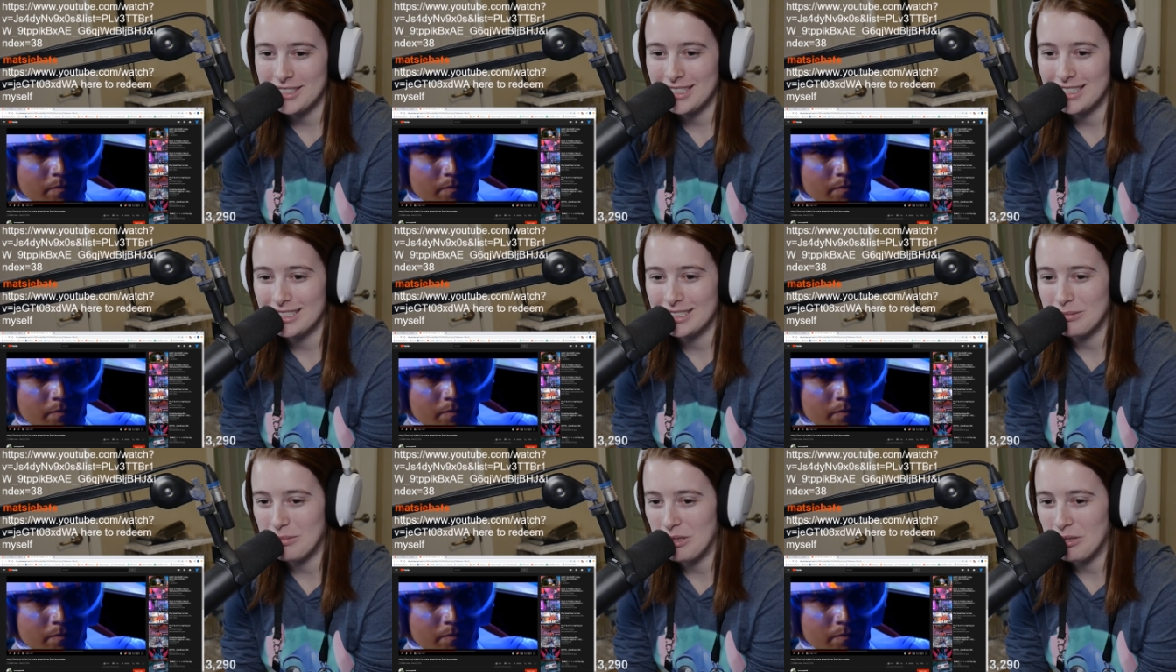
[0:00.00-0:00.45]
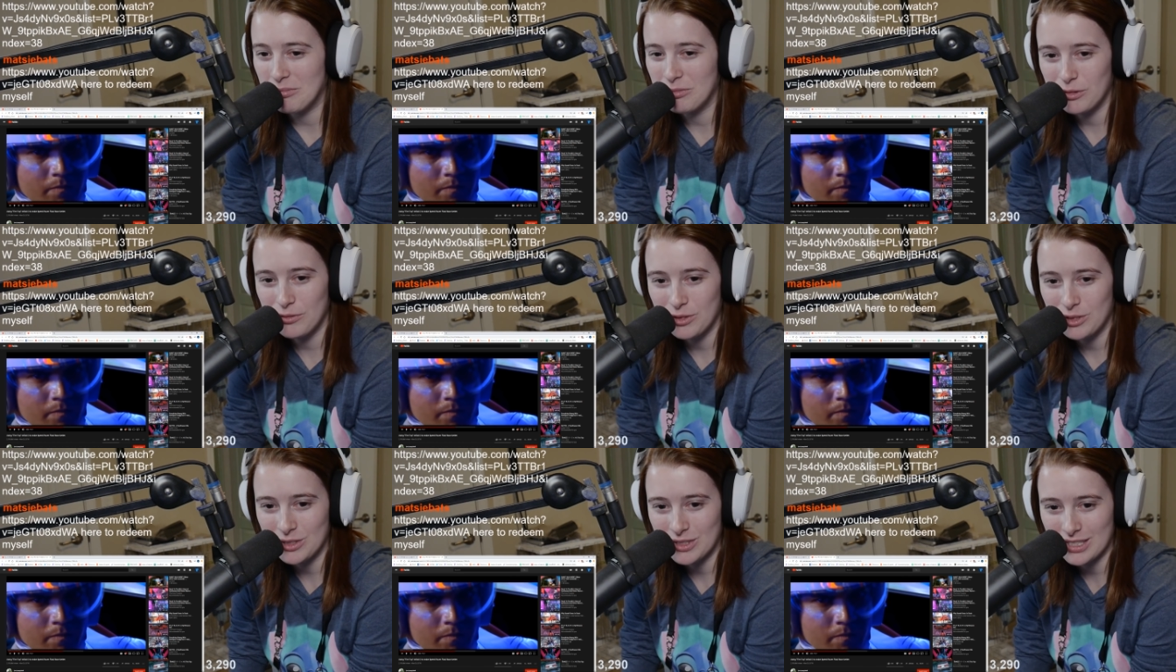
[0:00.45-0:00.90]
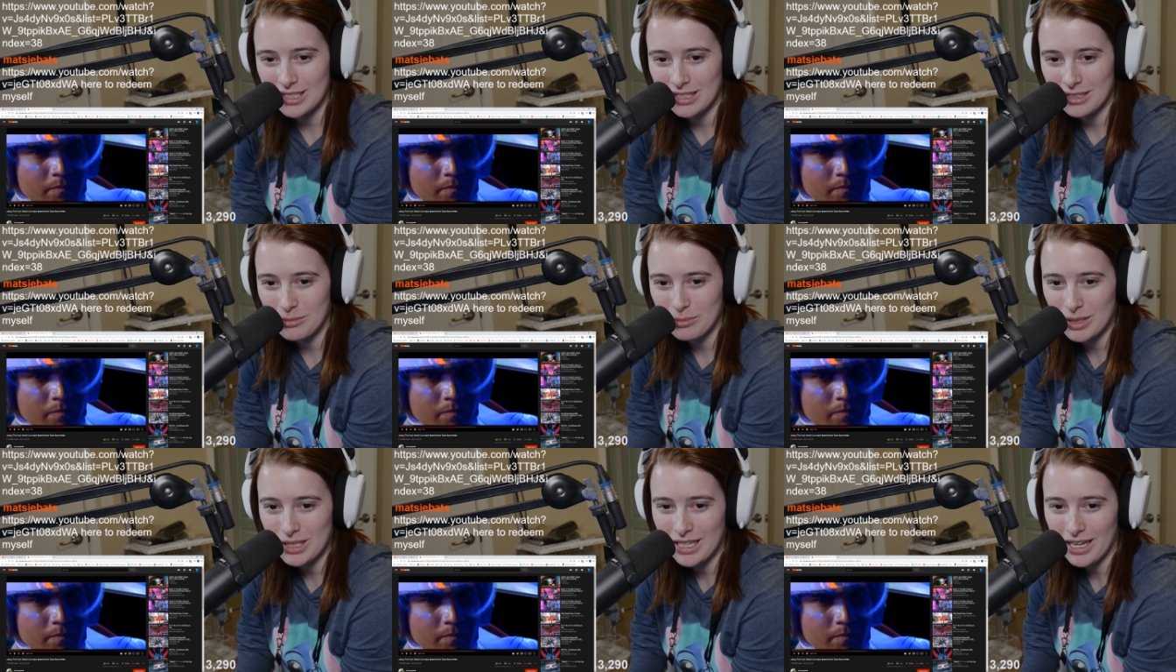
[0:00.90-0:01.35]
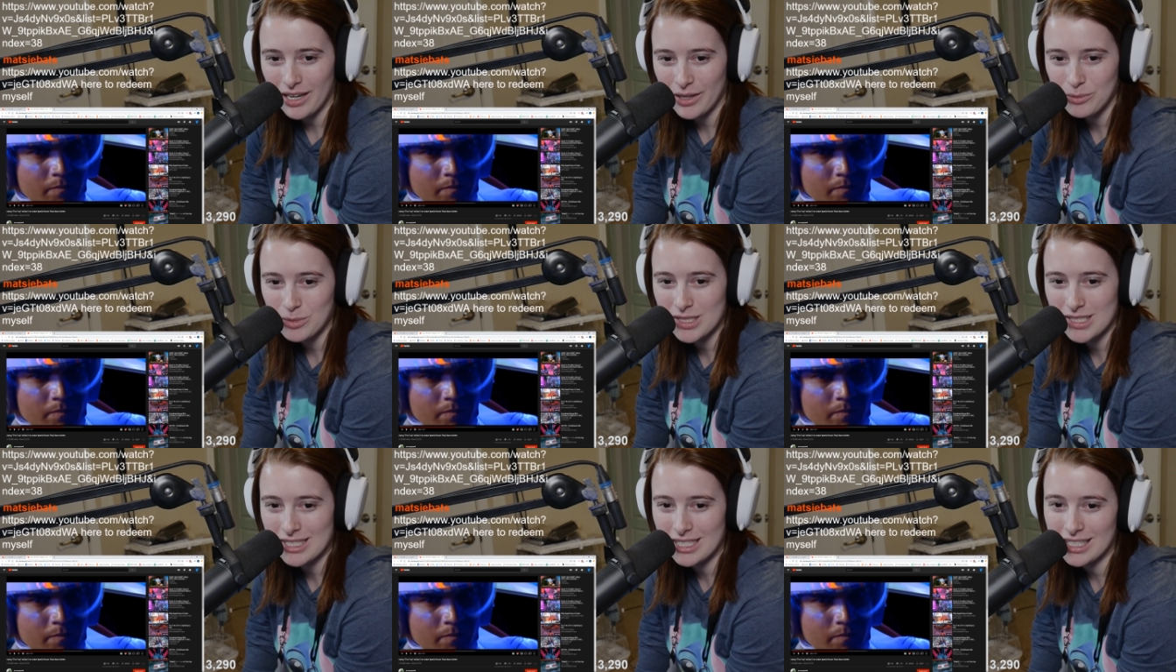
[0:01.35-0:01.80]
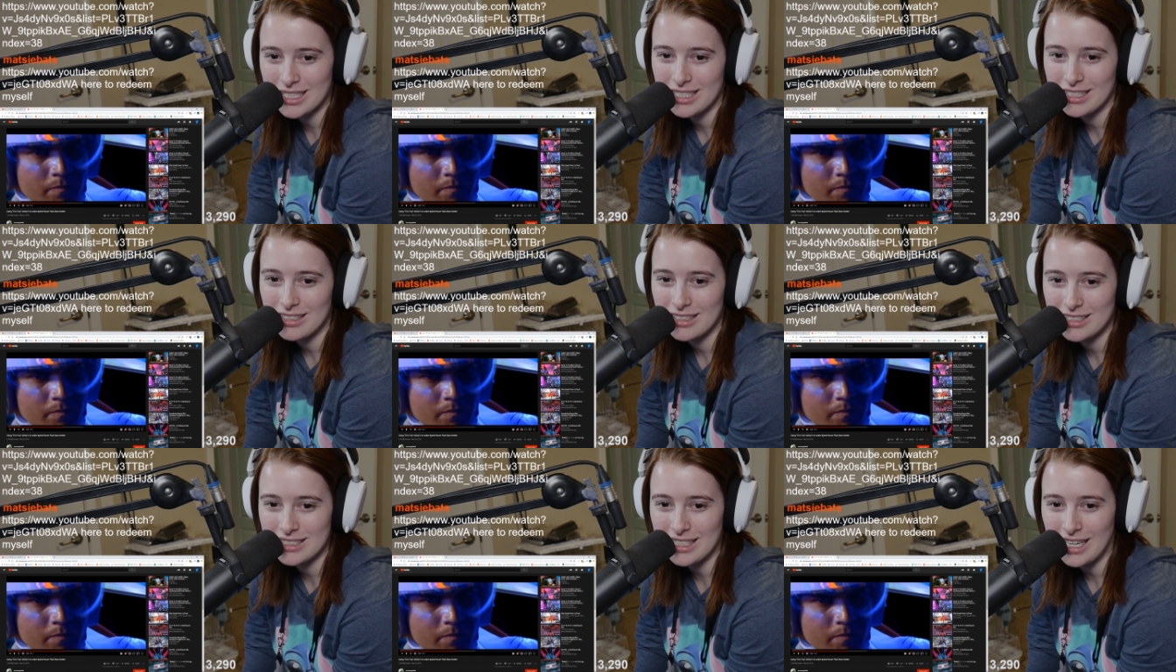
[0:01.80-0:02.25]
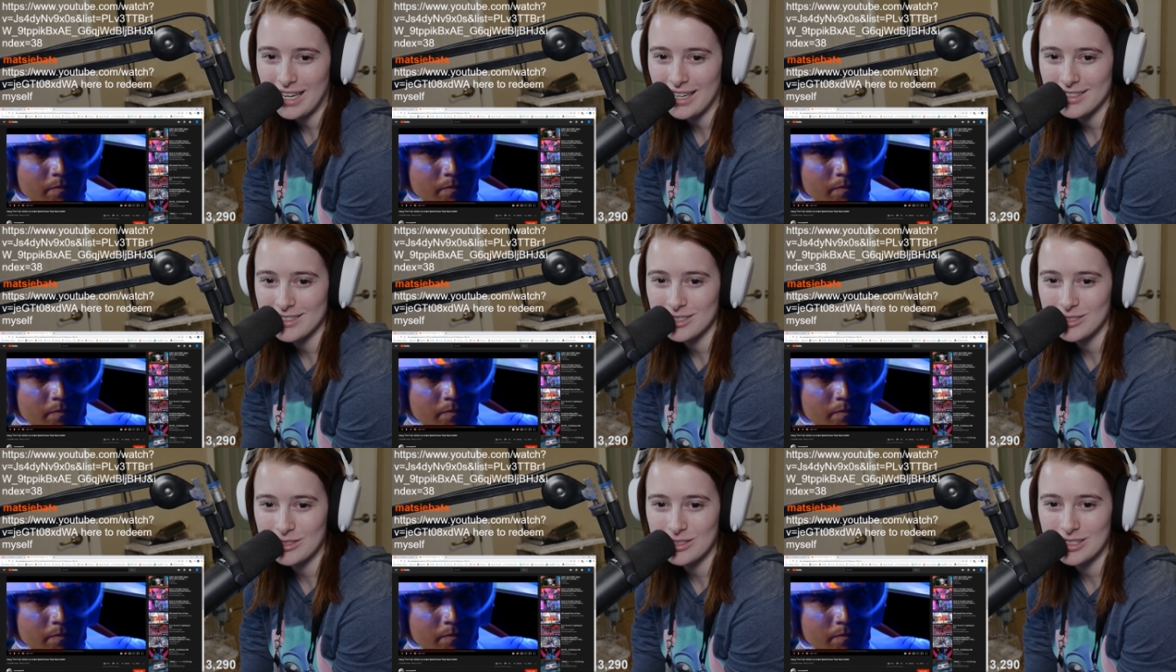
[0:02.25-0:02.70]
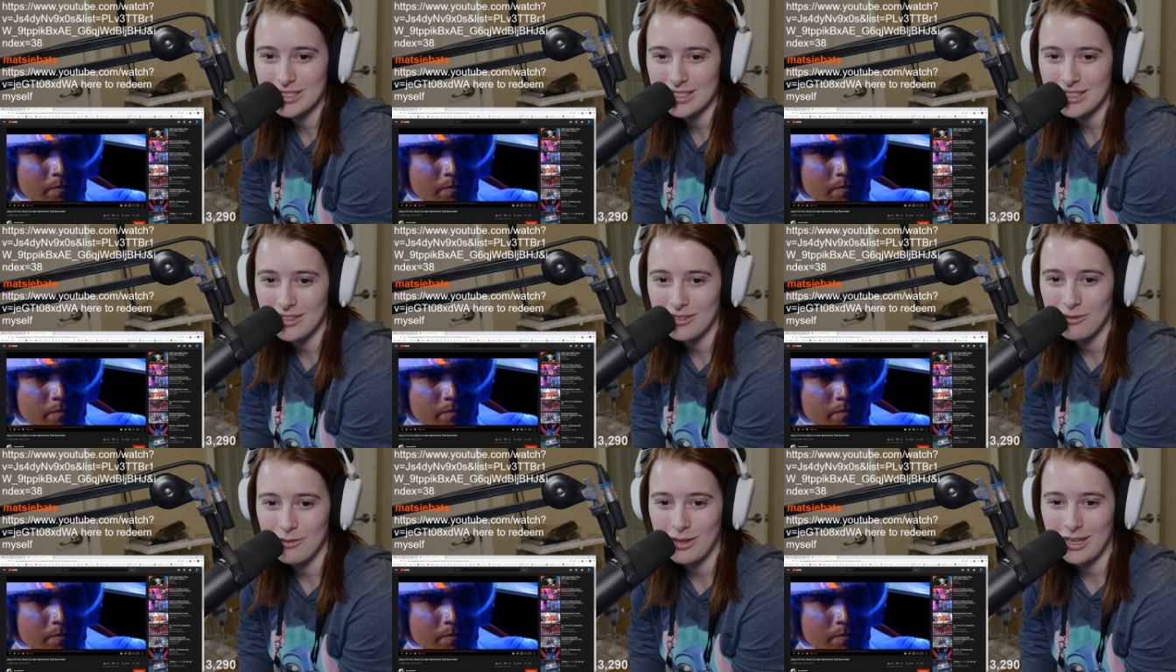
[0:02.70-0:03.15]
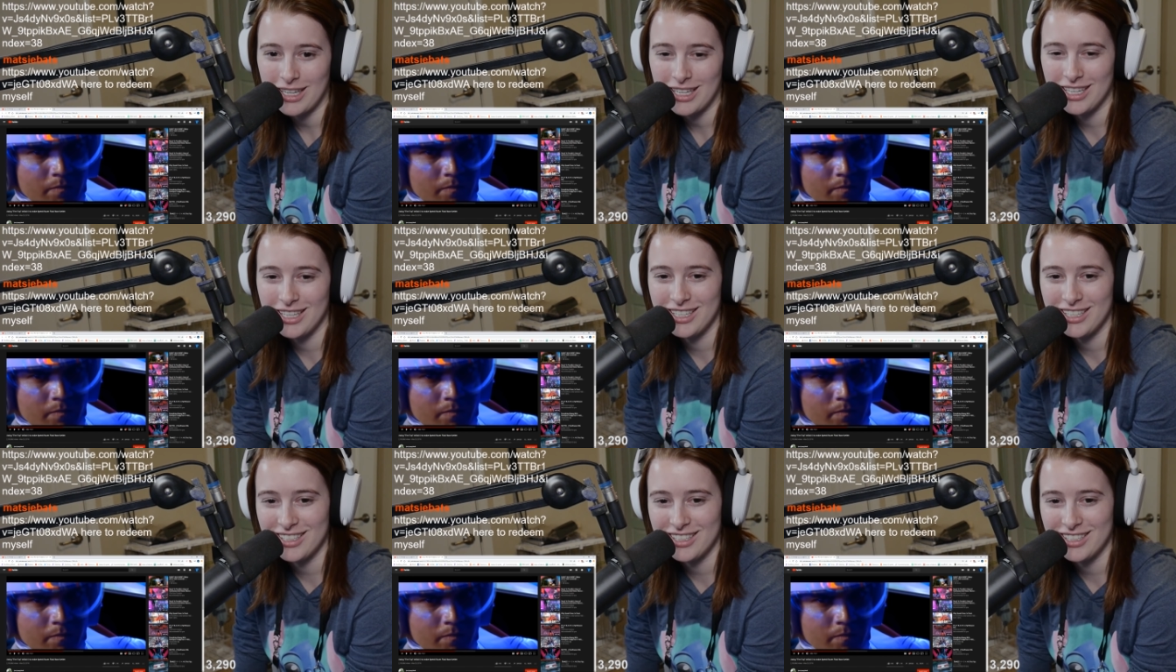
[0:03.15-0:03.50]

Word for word: good this meme review is going to be. I'm sick and his asshole is on fire.